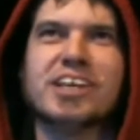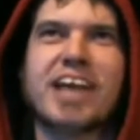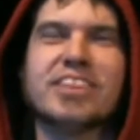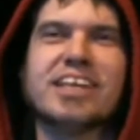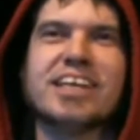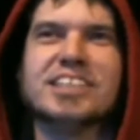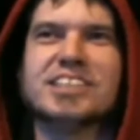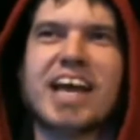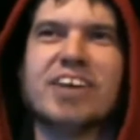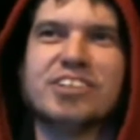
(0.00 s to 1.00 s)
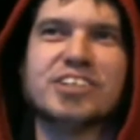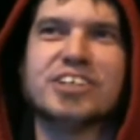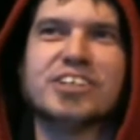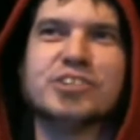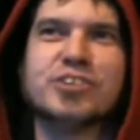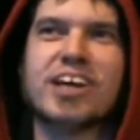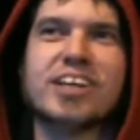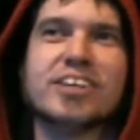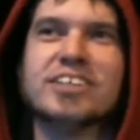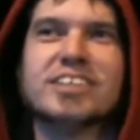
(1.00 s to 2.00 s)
I think he sounded good in the trailer.